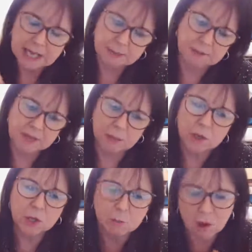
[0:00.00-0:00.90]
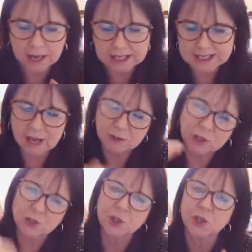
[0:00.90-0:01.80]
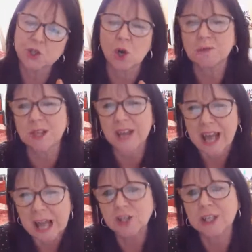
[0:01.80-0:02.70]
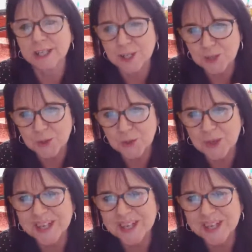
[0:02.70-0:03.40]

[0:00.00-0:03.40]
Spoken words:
But then when you break it down and look at the jobs that they actually do,